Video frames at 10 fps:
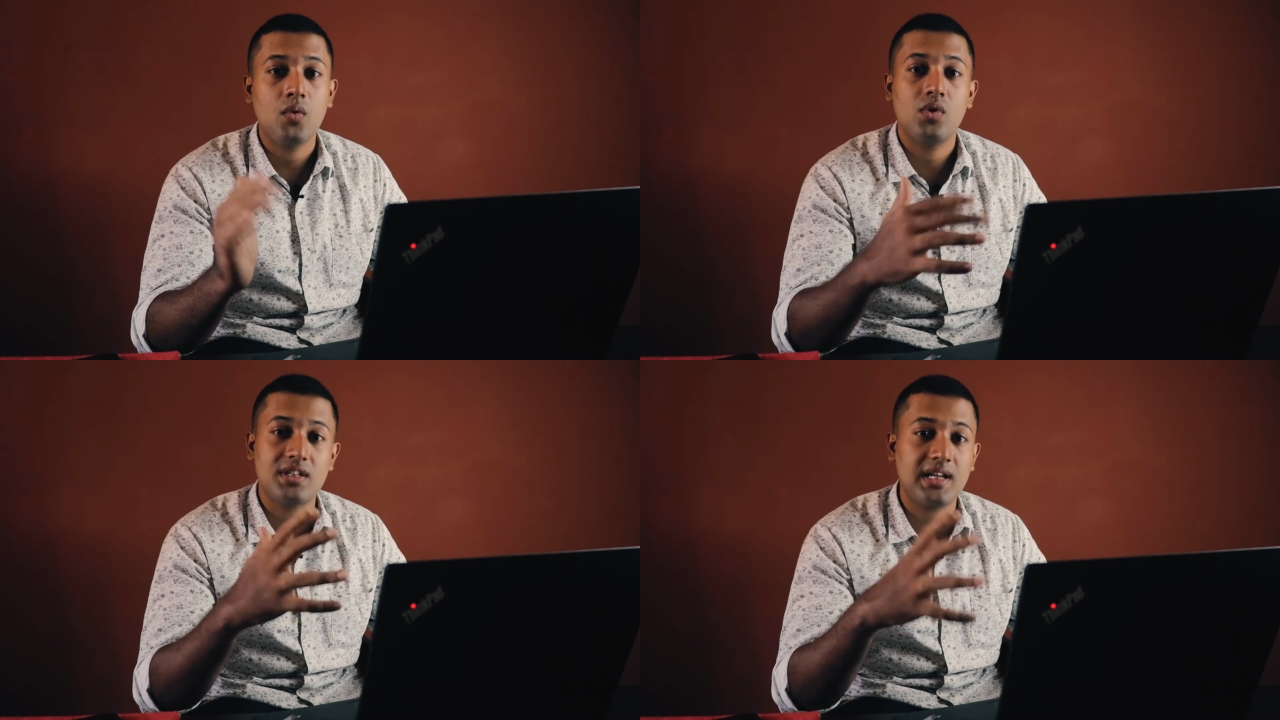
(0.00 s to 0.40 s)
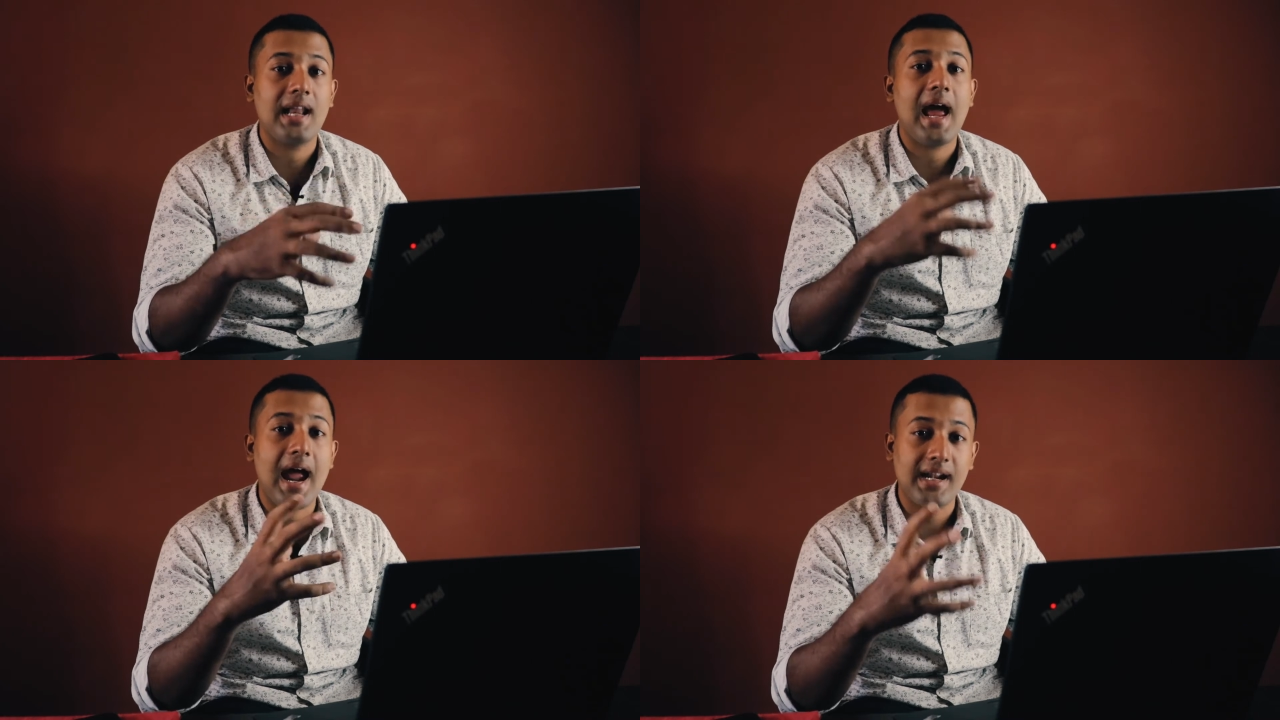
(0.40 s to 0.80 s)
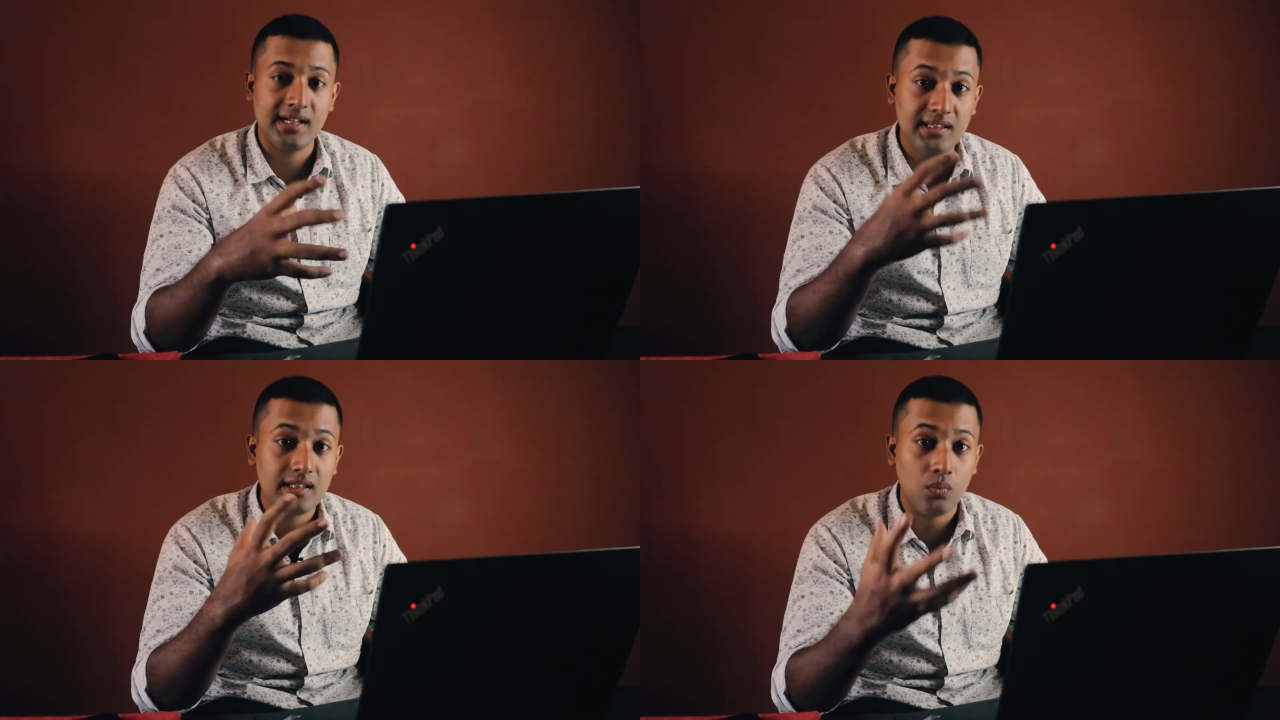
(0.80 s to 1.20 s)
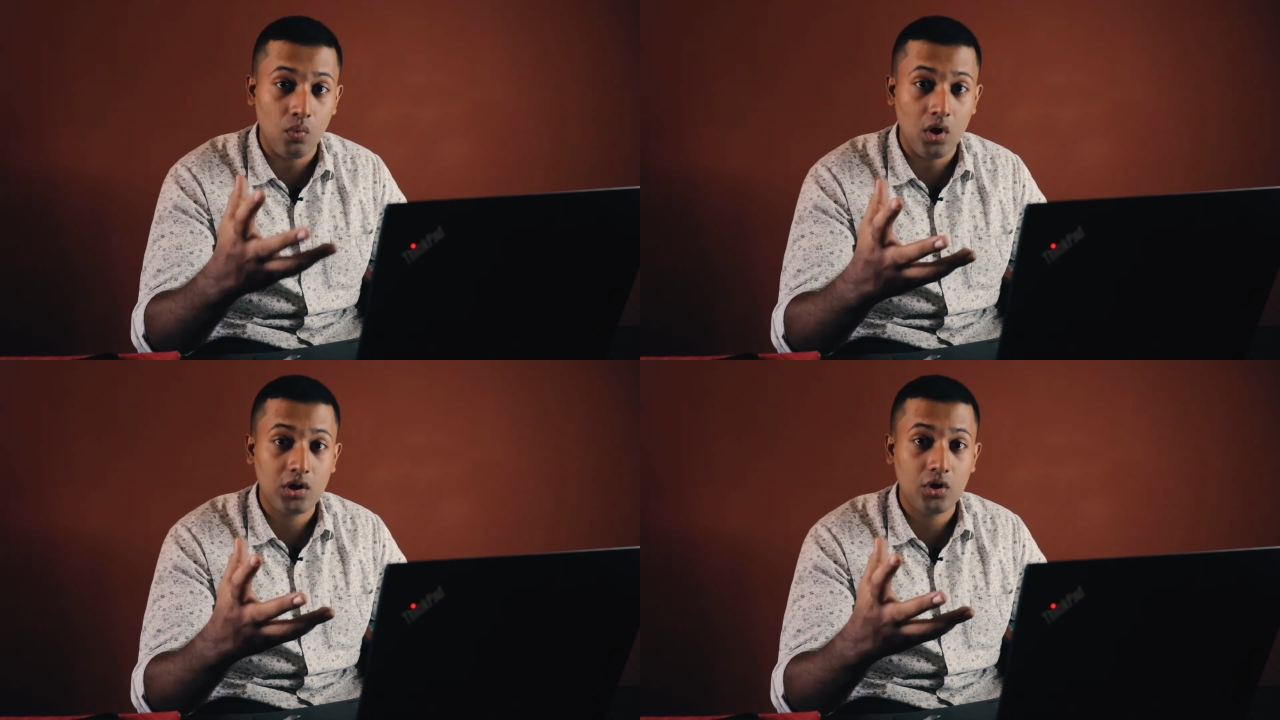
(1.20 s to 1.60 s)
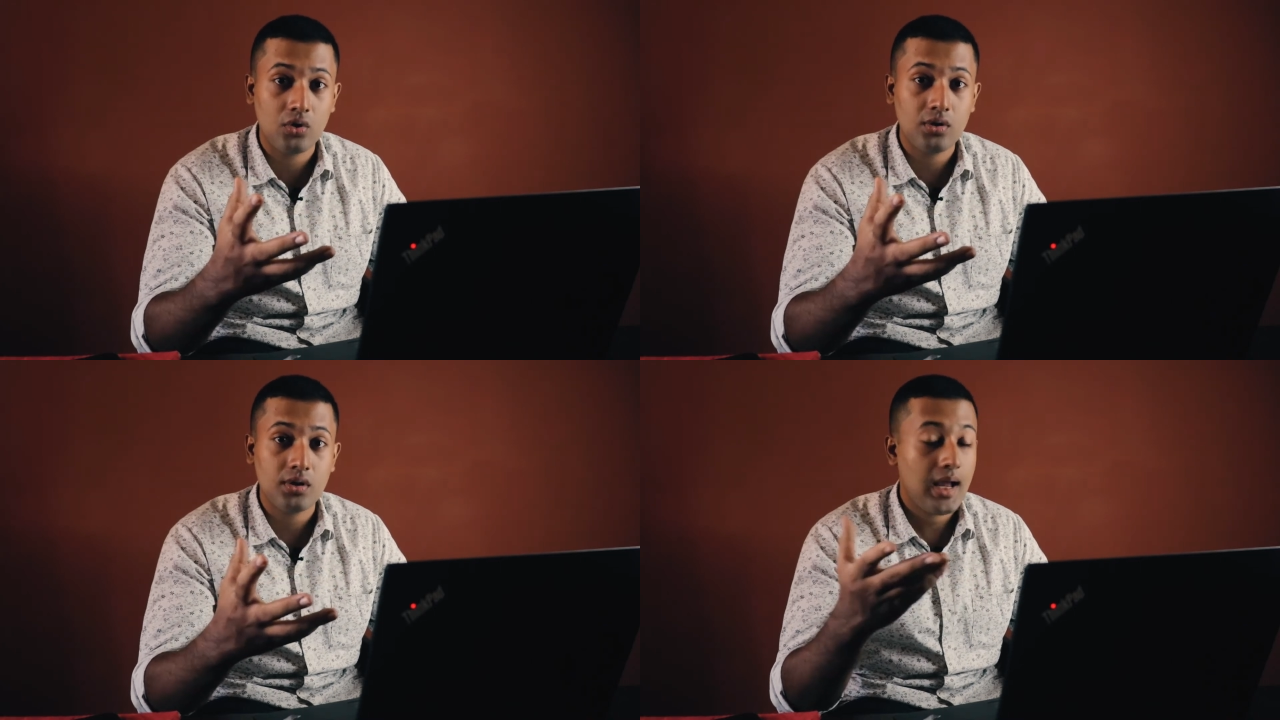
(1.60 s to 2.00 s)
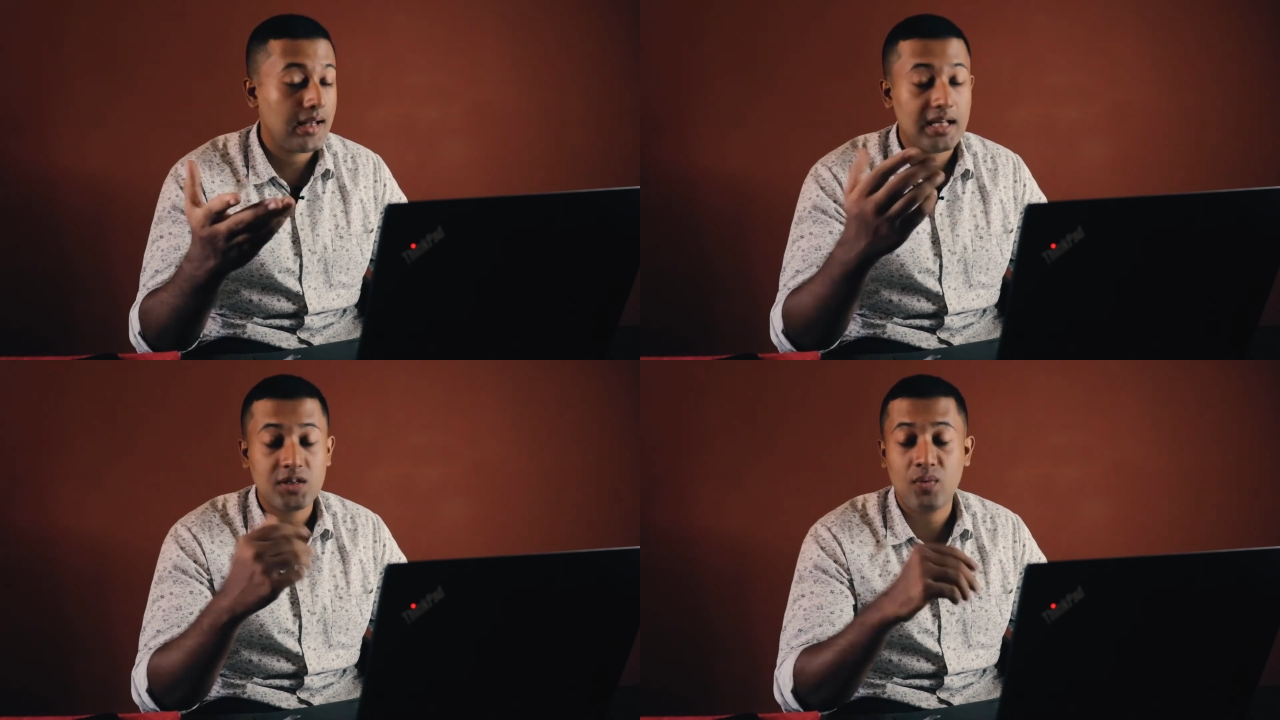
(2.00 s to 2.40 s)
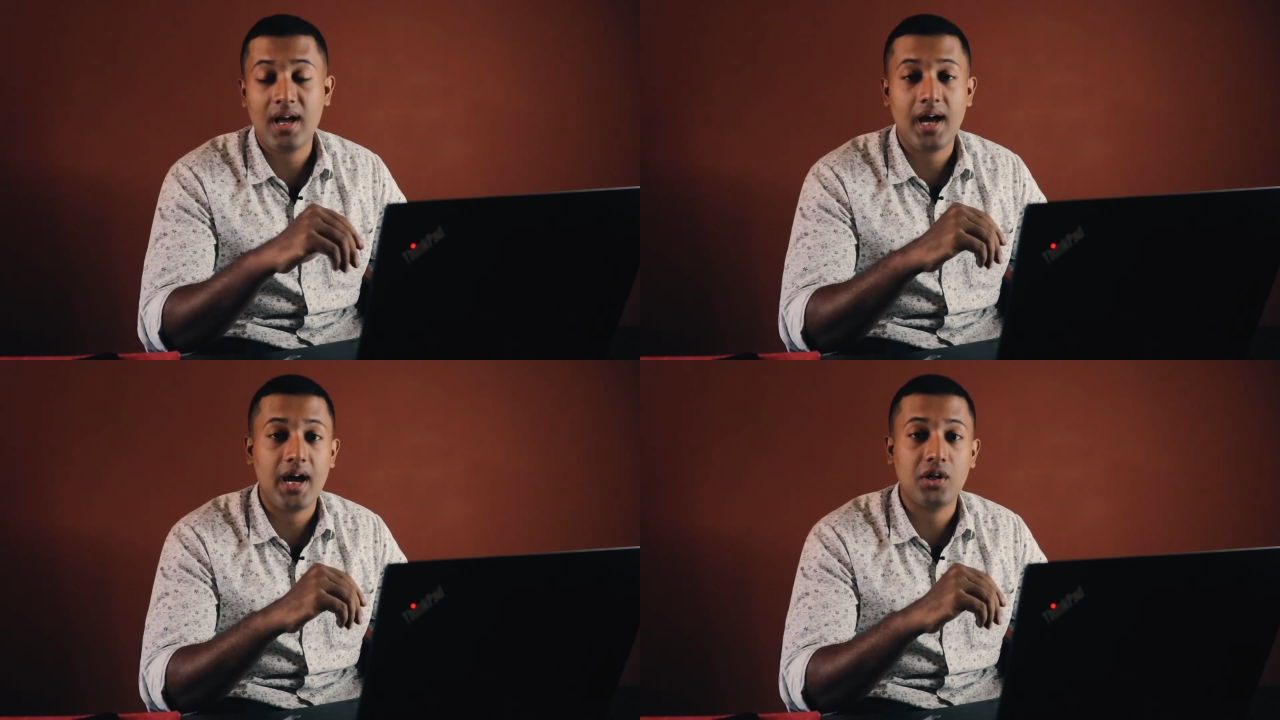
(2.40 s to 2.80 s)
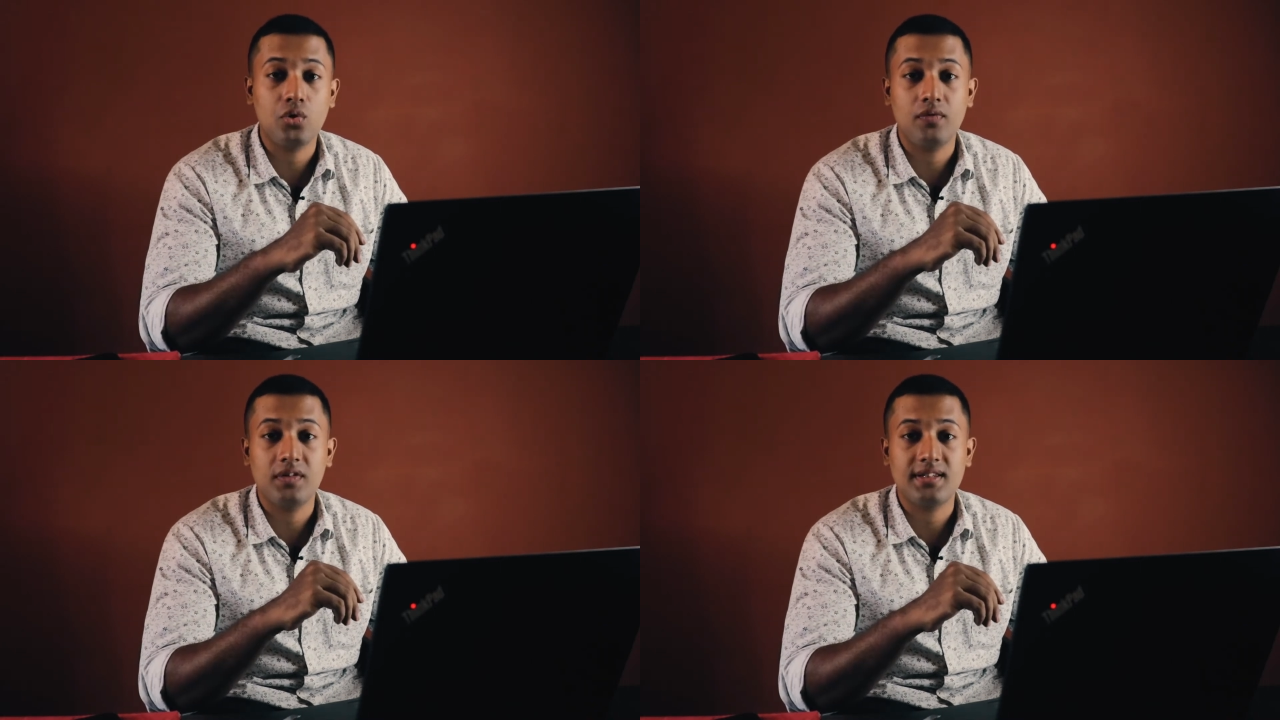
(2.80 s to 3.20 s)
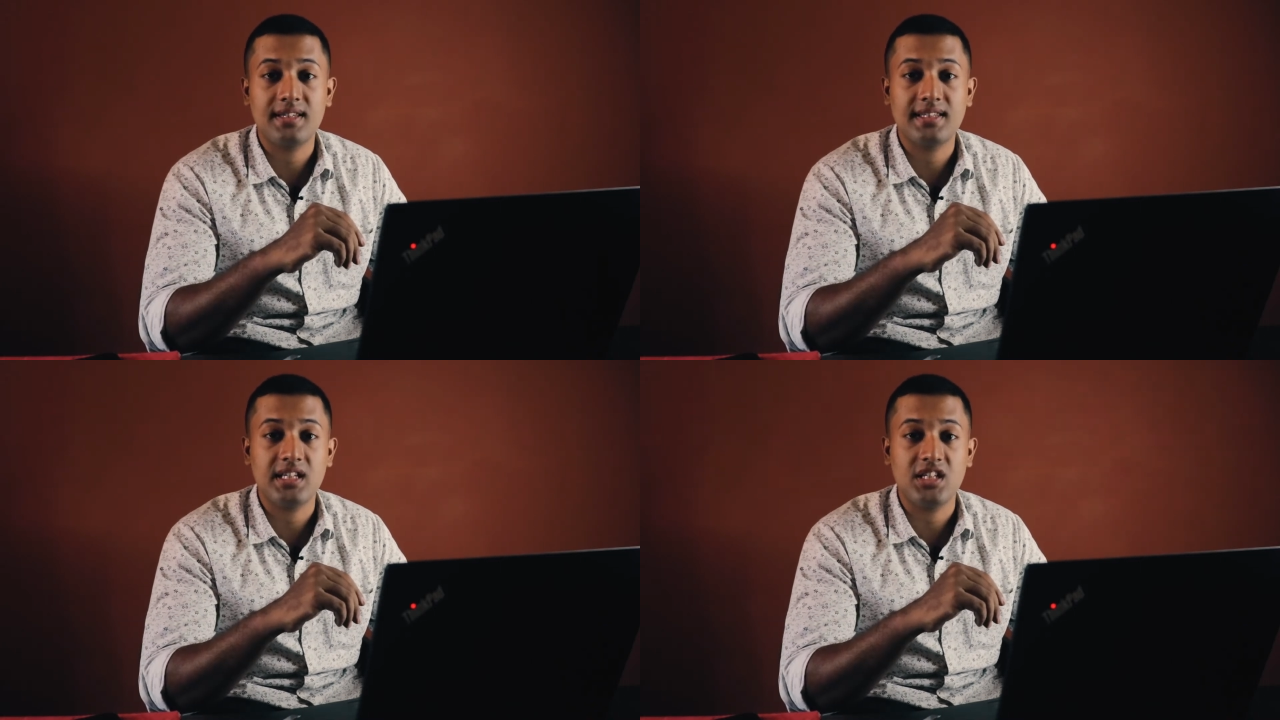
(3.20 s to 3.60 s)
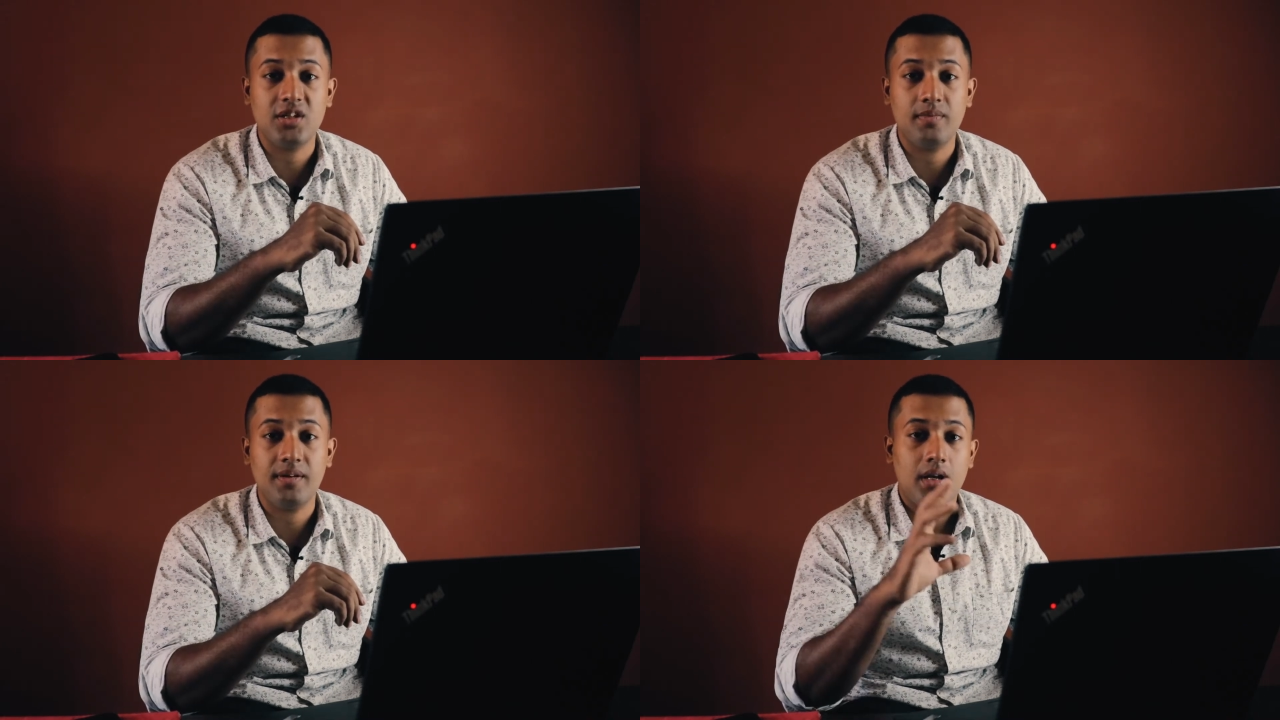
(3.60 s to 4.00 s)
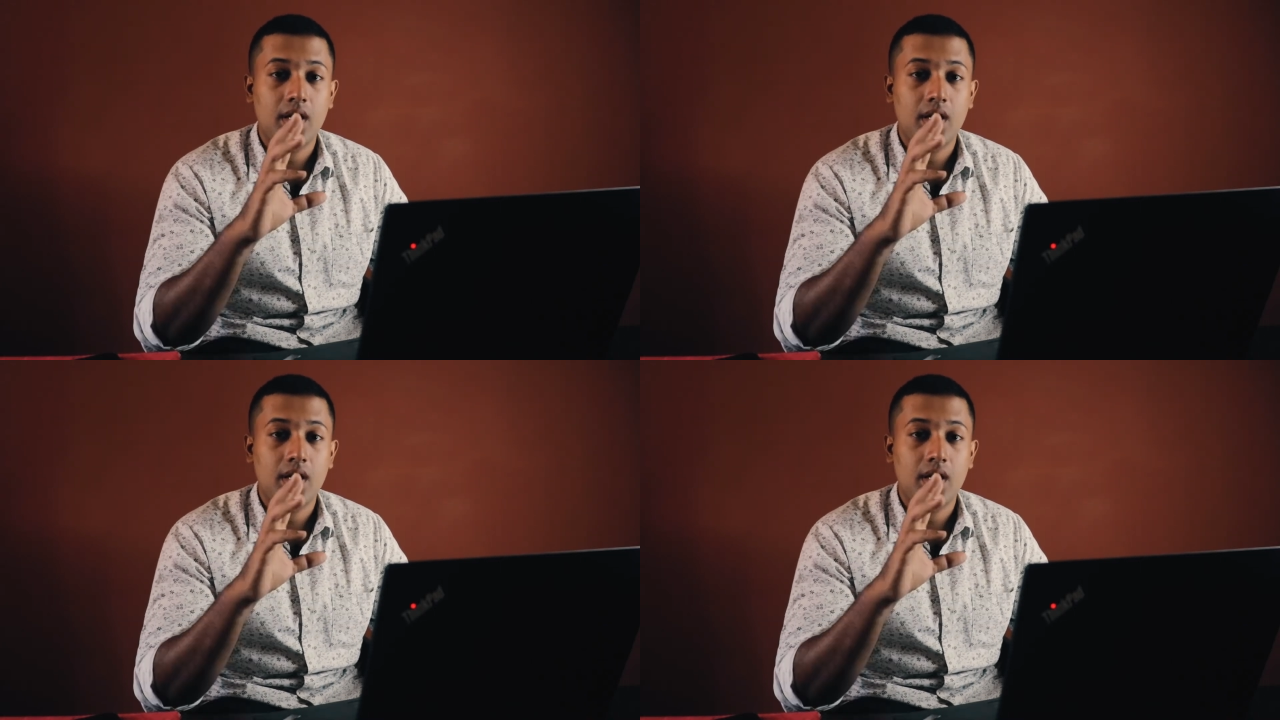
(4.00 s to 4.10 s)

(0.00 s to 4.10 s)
which can handle the workload, and that's why I had to go for the 16GB.